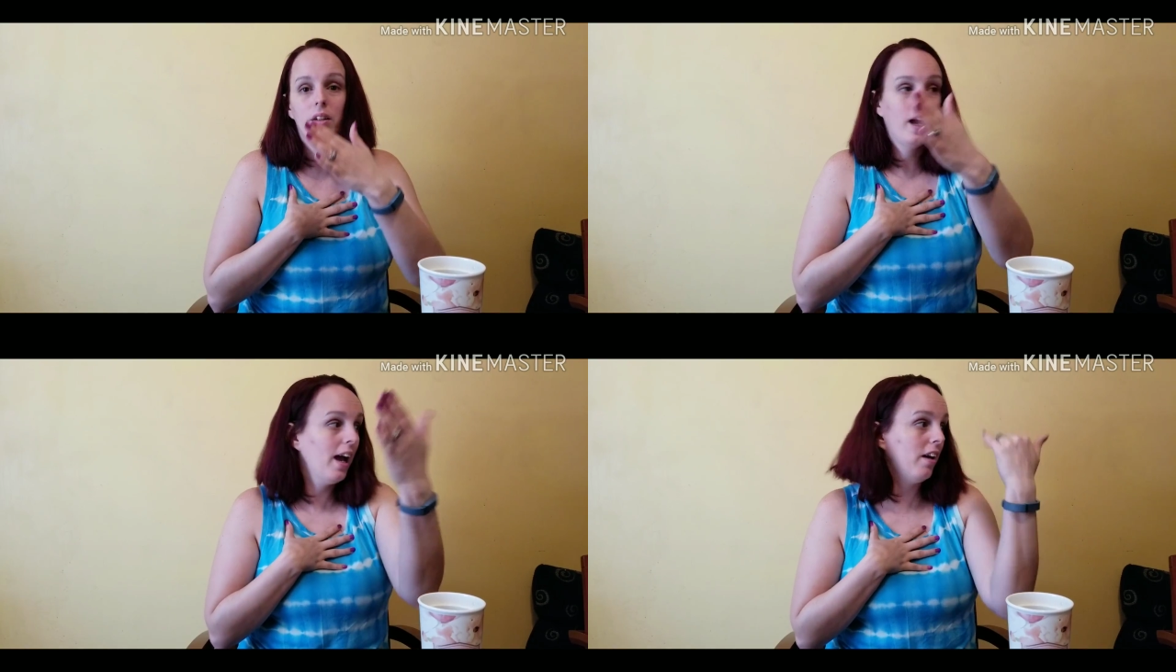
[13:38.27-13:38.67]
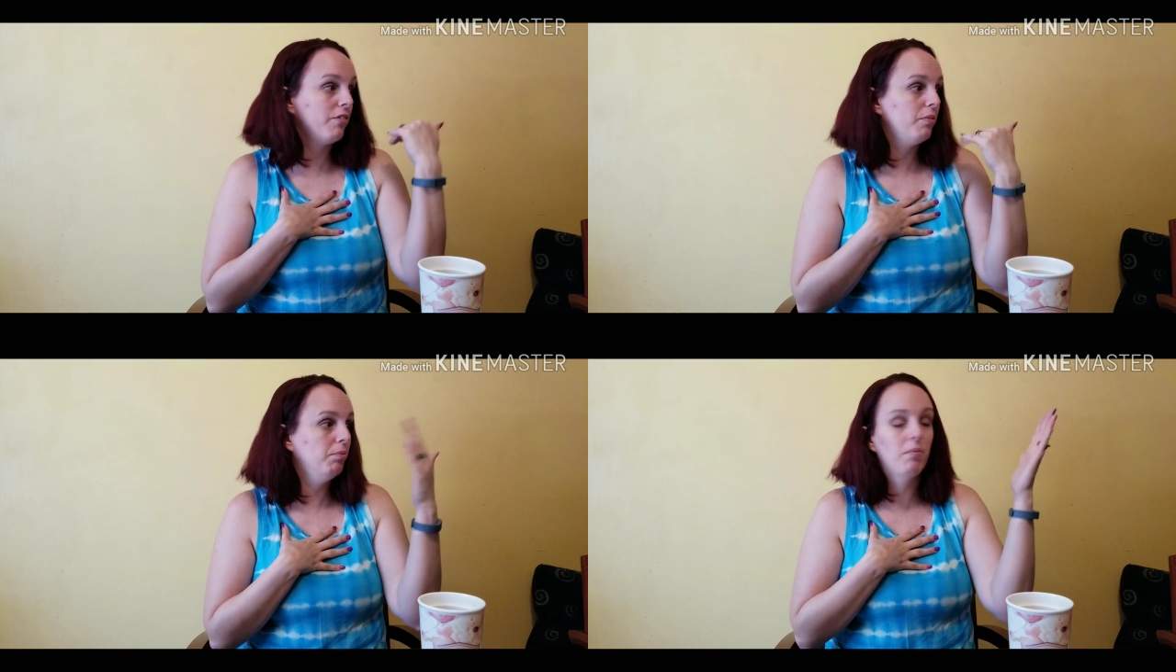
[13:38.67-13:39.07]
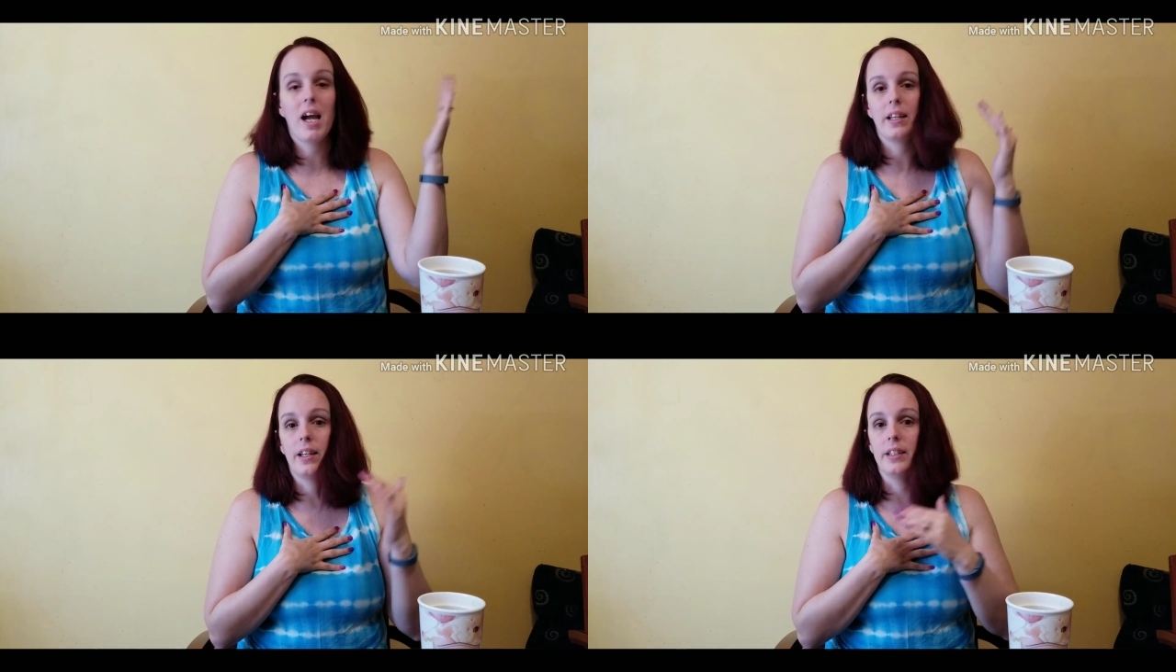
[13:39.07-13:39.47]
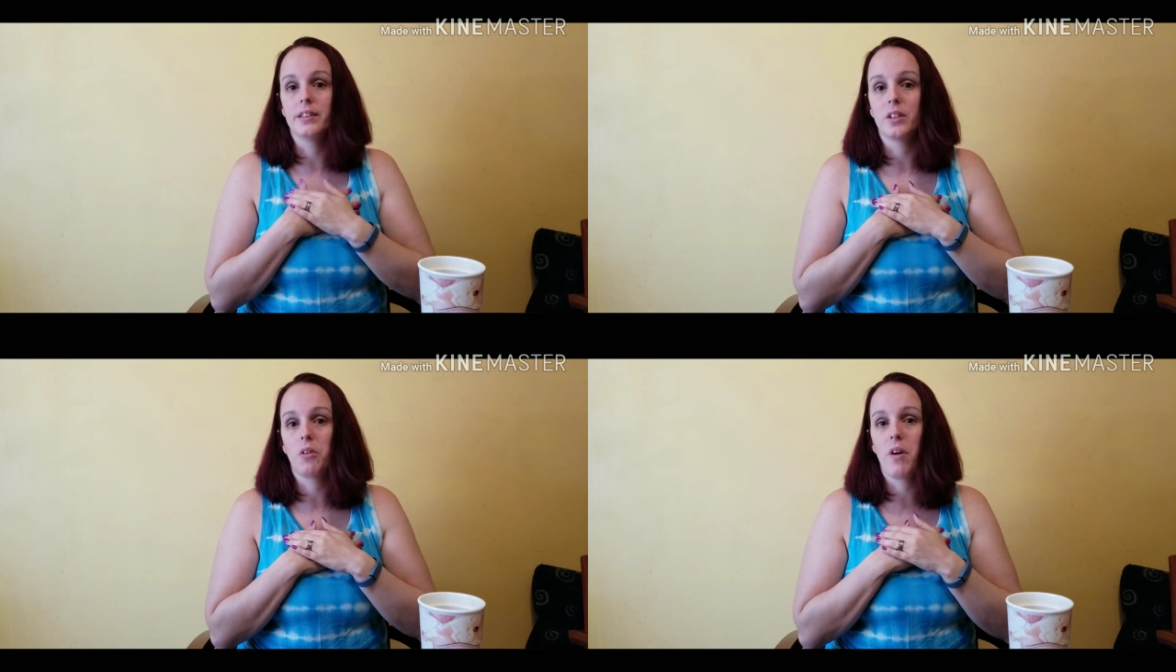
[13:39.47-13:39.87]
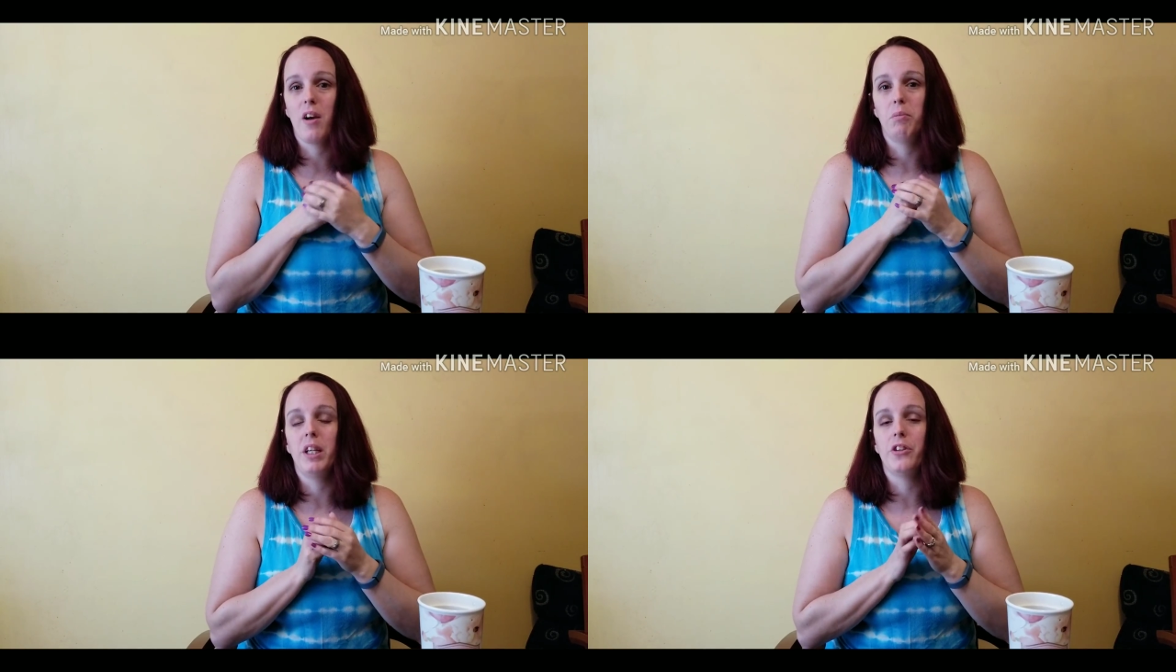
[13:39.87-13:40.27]
have my kids
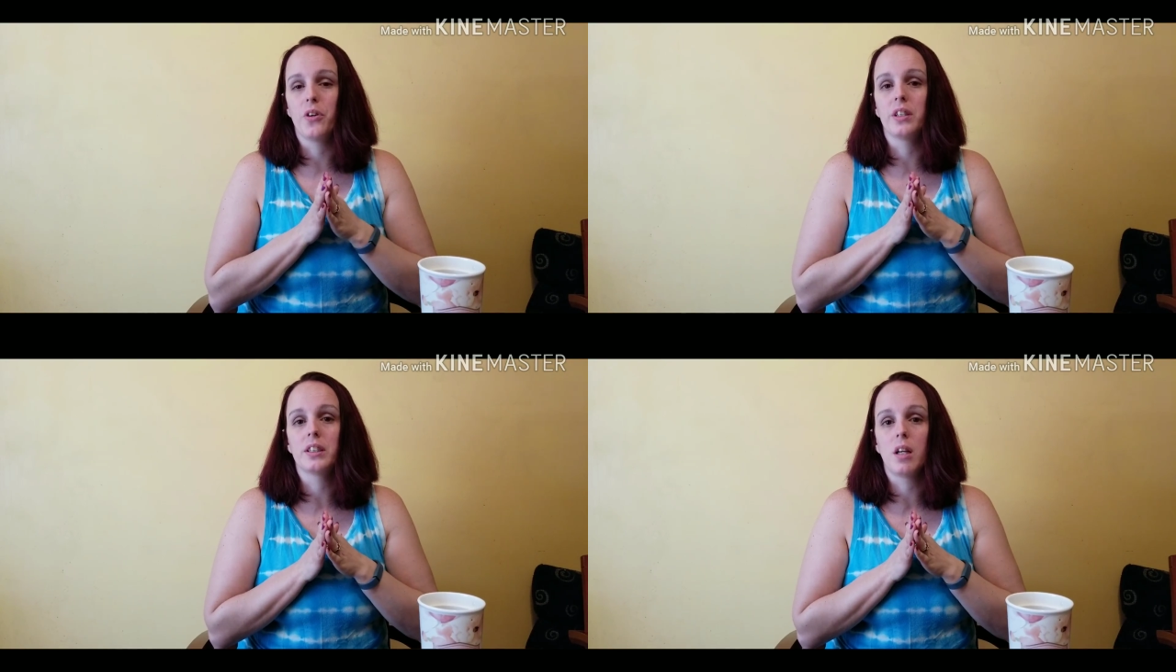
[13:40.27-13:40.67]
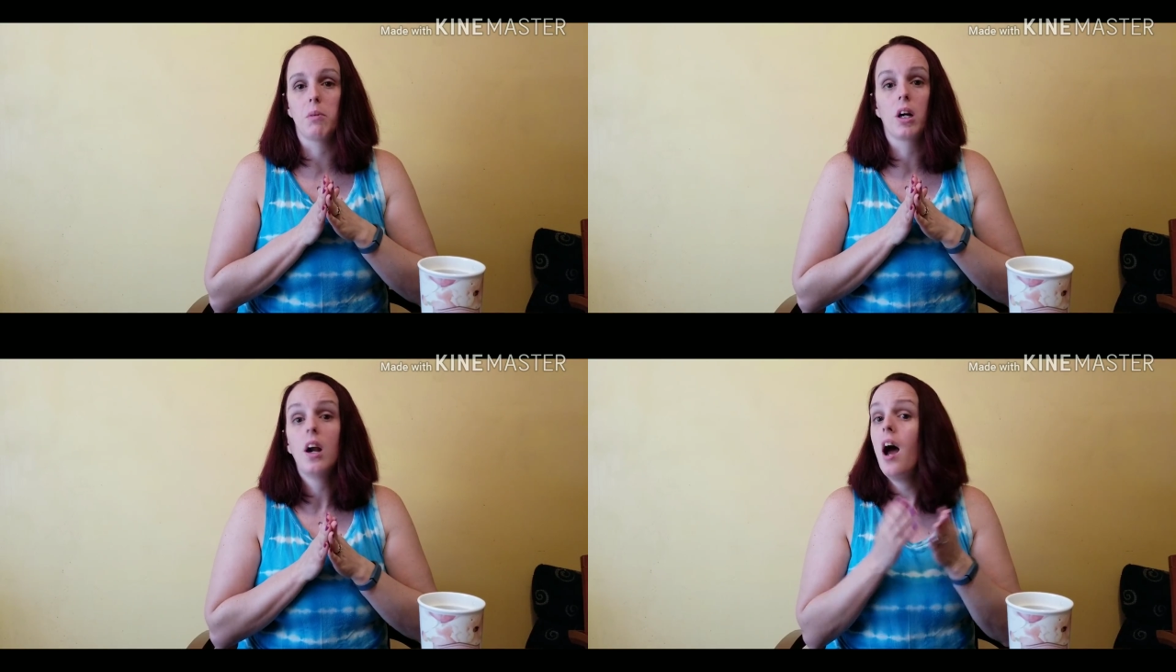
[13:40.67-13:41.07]
around me during the summer.